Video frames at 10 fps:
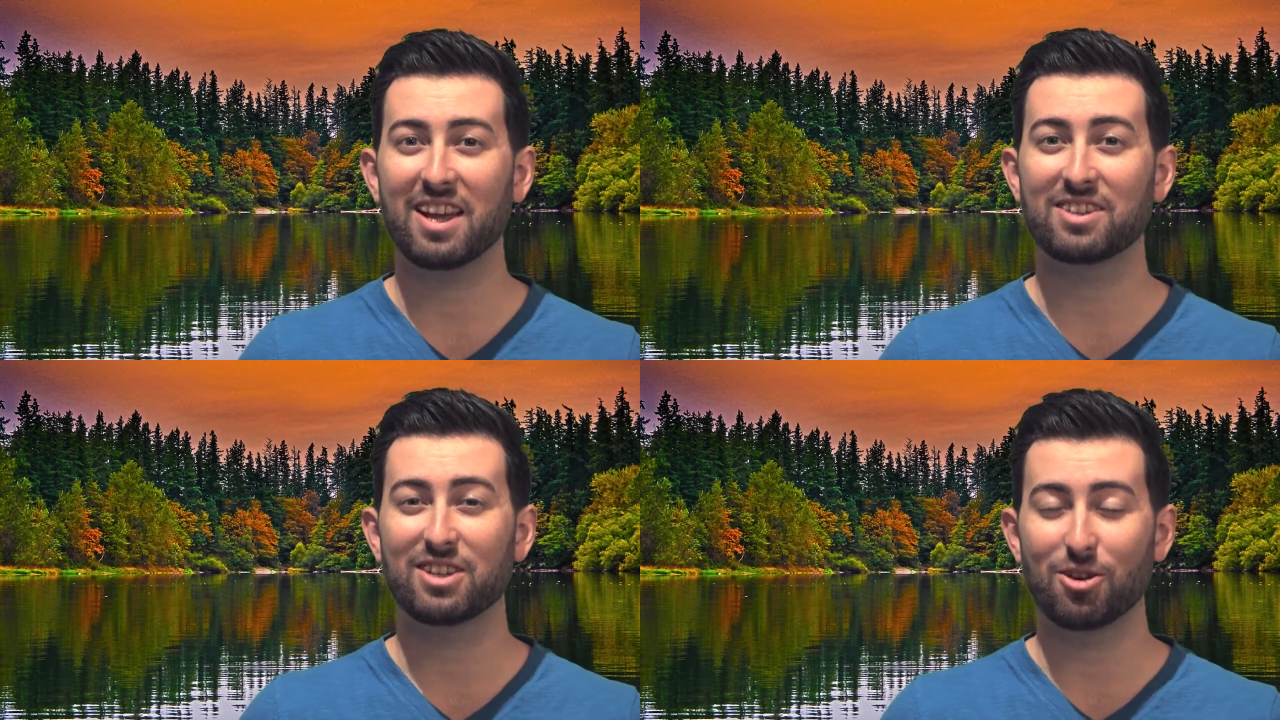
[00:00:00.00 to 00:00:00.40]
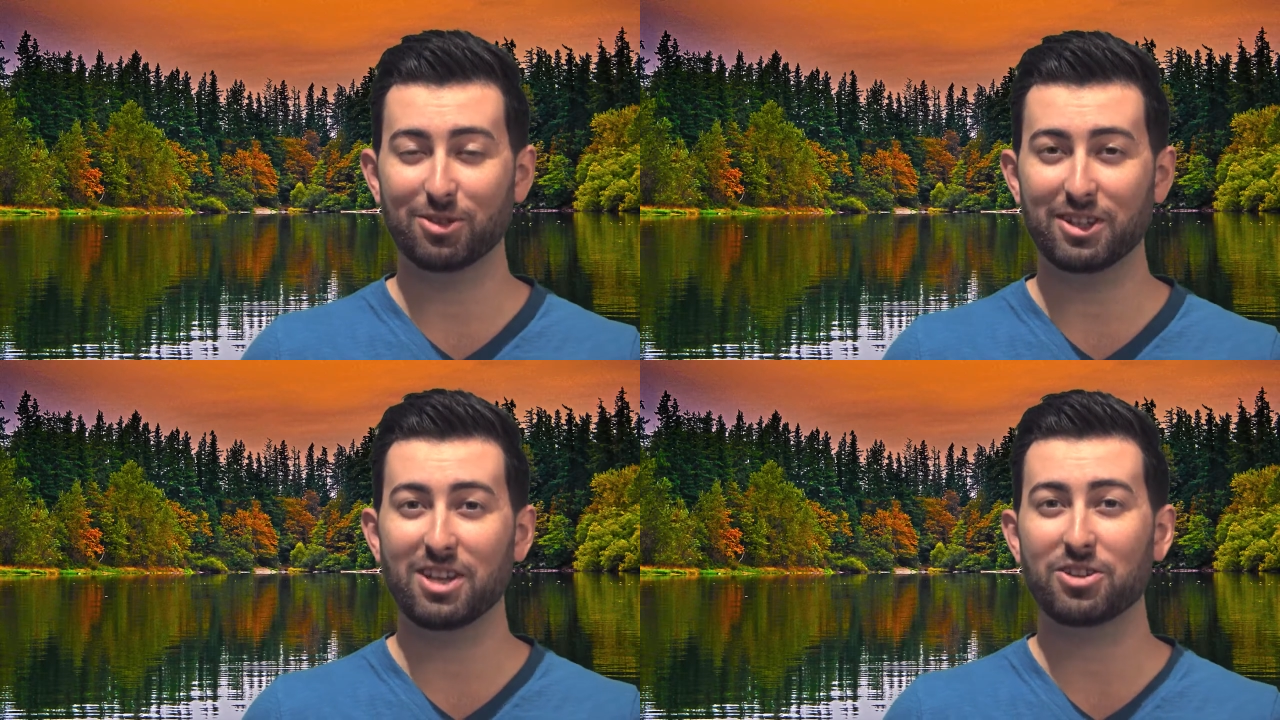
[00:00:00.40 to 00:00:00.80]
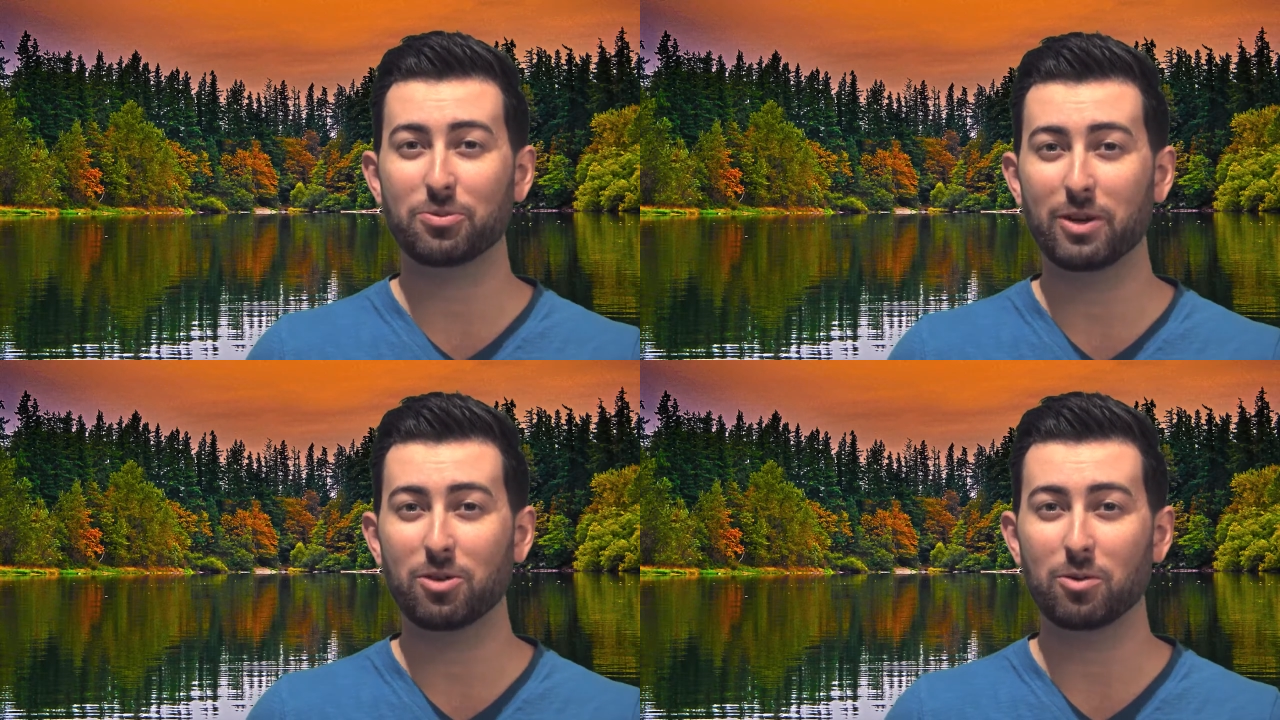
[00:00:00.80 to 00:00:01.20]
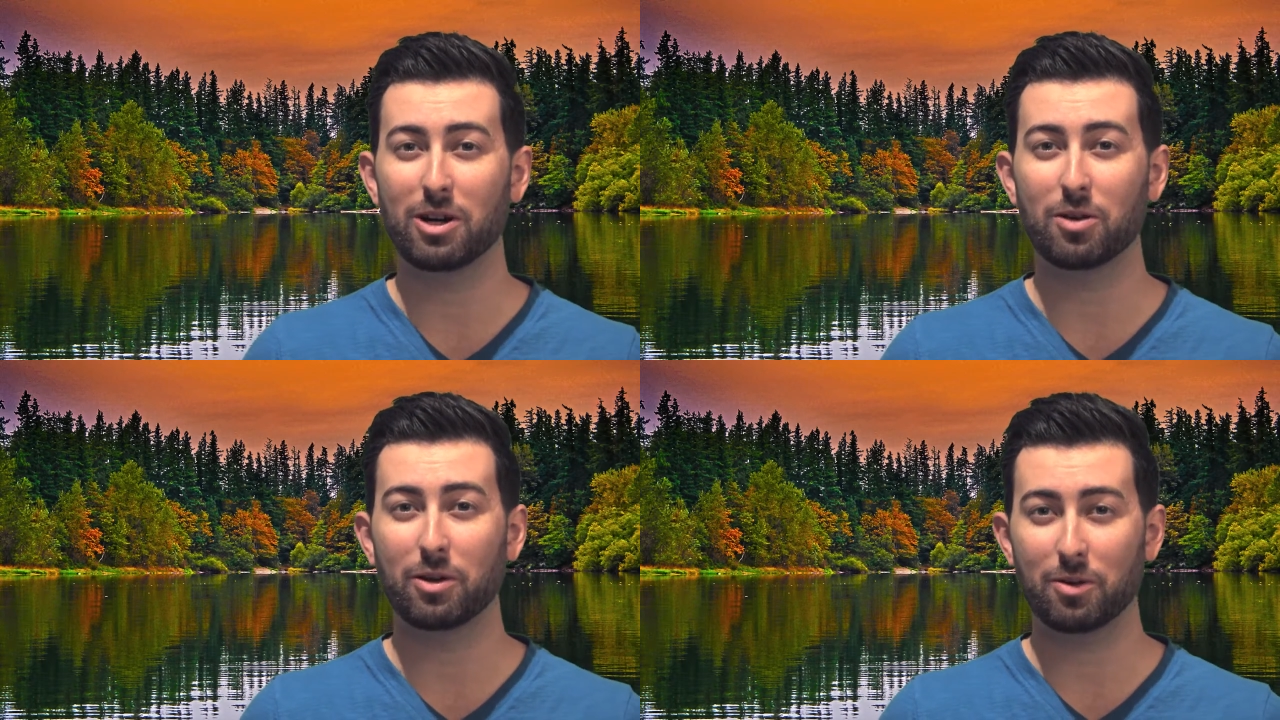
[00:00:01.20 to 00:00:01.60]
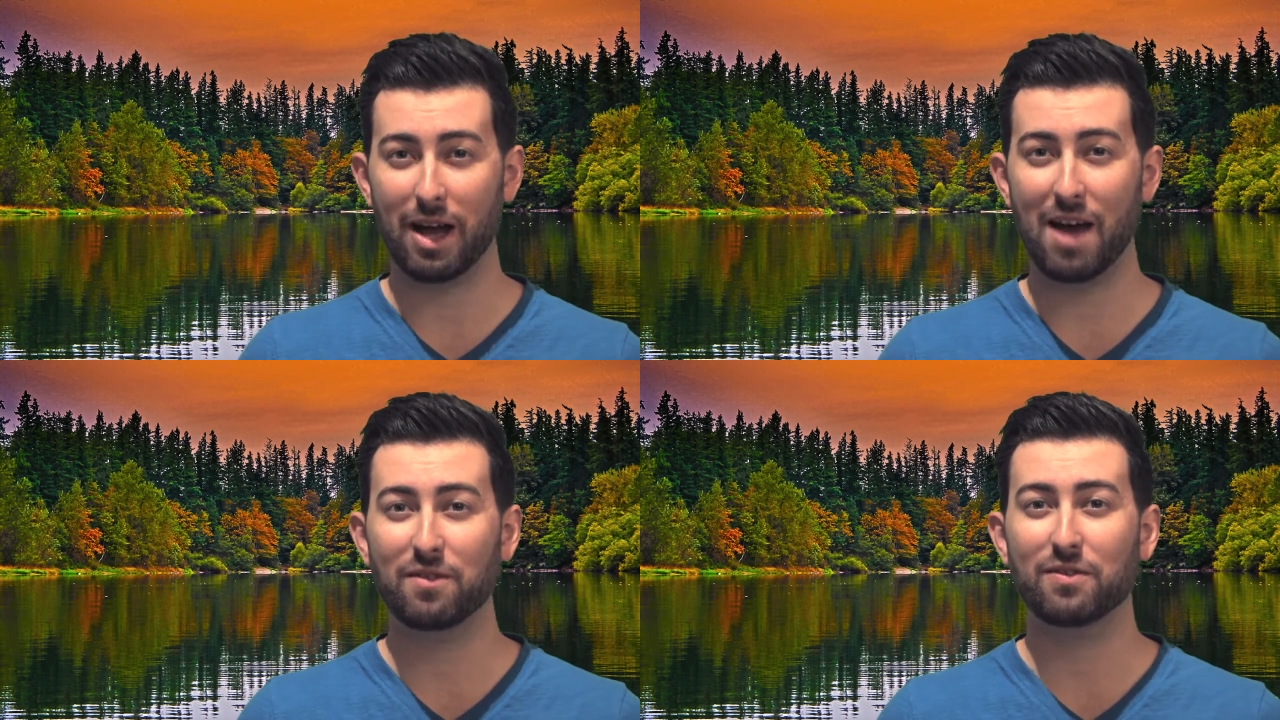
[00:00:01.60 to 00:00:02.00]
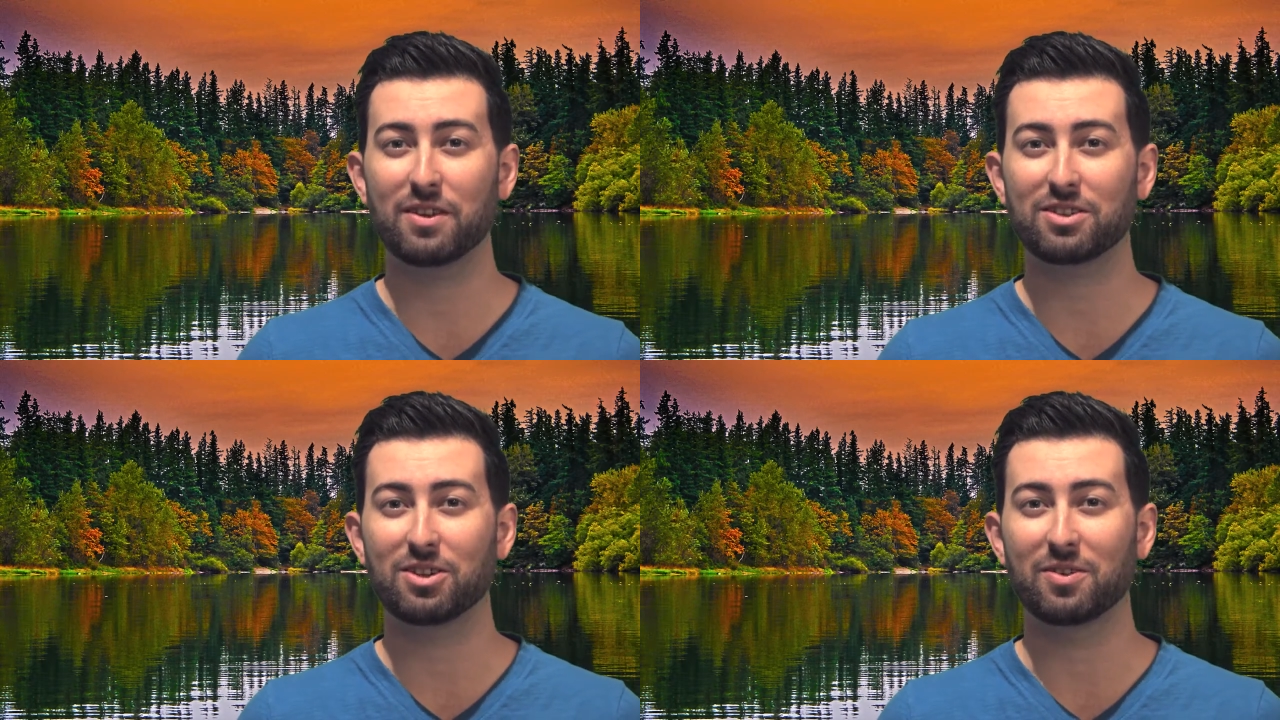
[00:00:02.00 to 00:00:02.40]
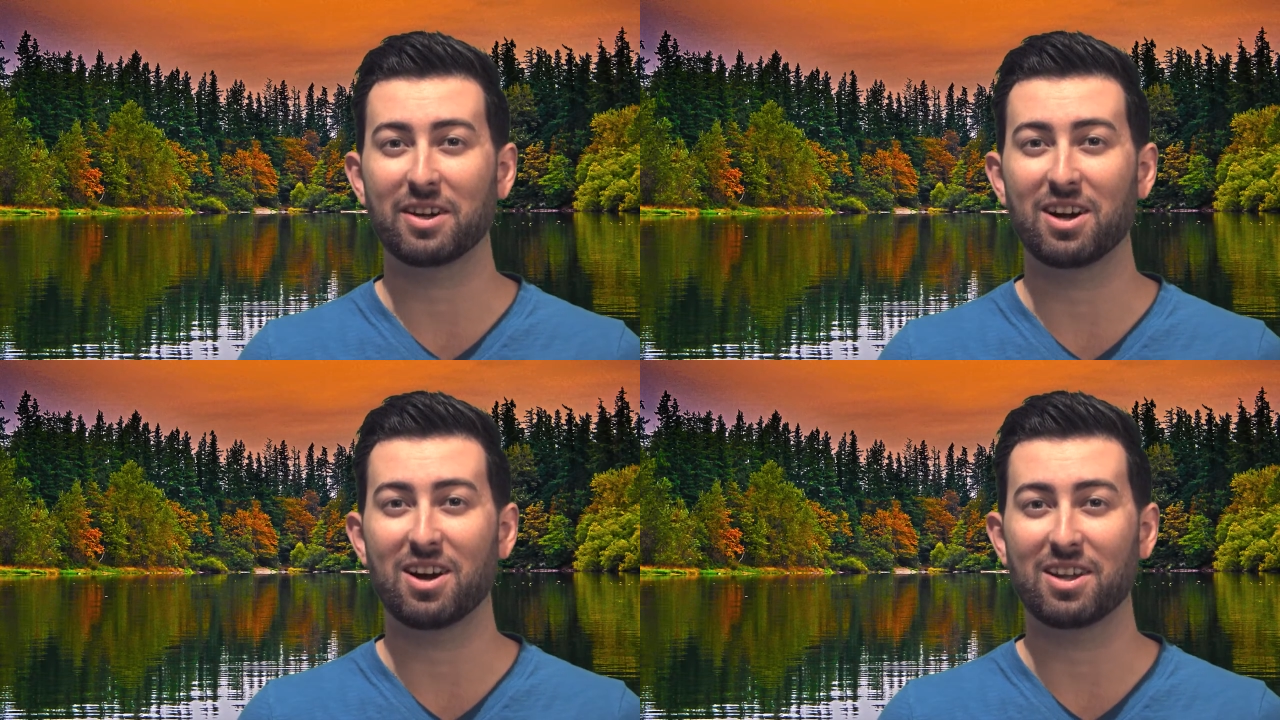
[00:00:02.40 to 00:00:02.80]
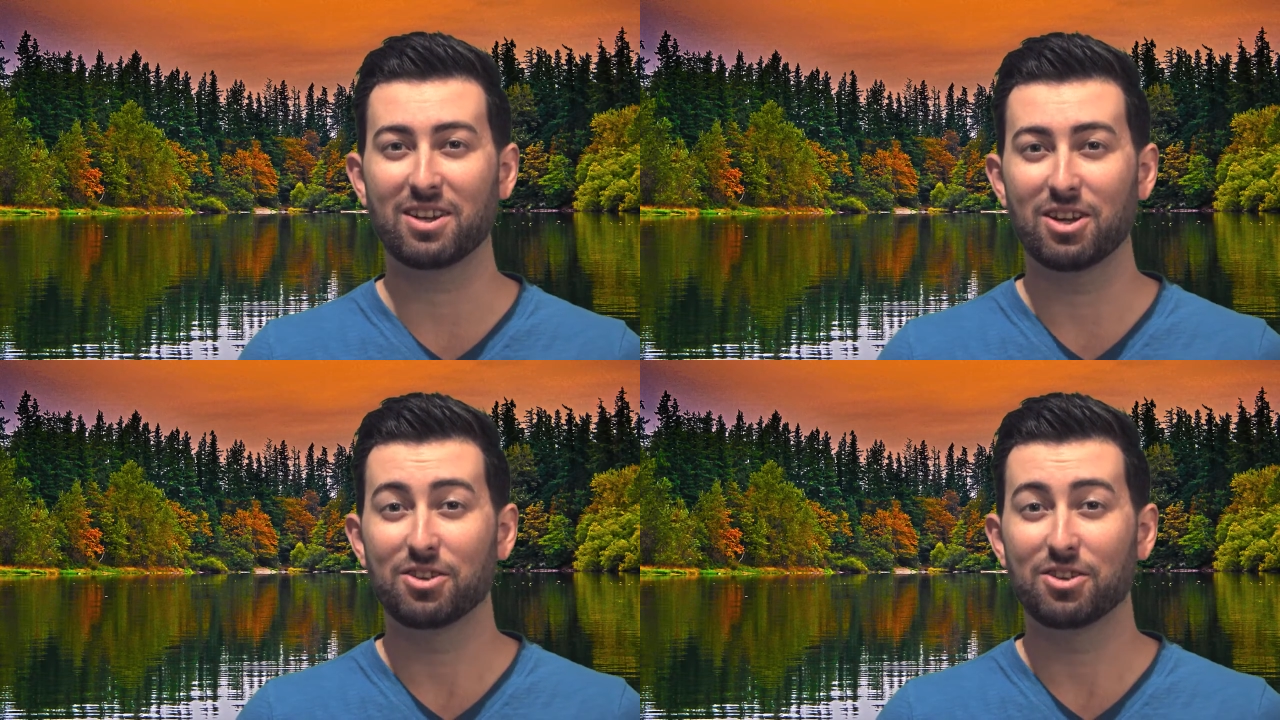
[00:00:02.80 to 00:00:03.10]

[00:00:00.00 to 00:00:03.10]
is the only day this week where we will have events going on.